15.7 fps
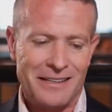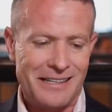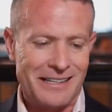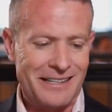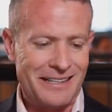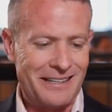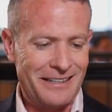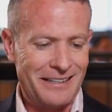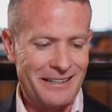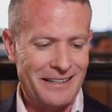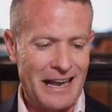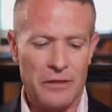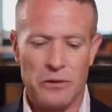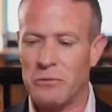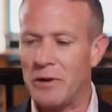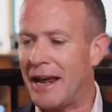
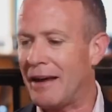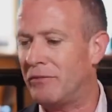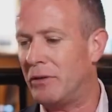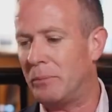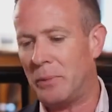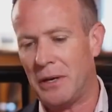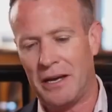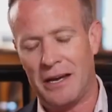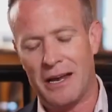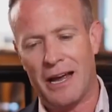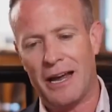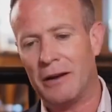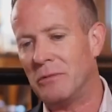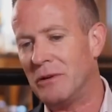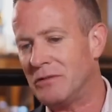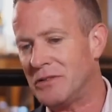Now that we have the
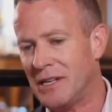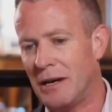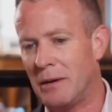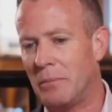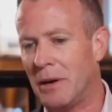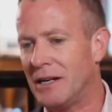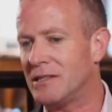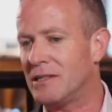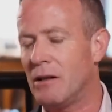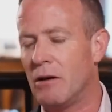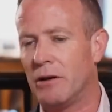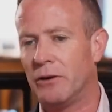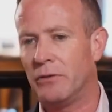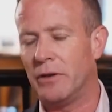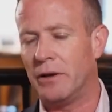PEA and we've set a baseline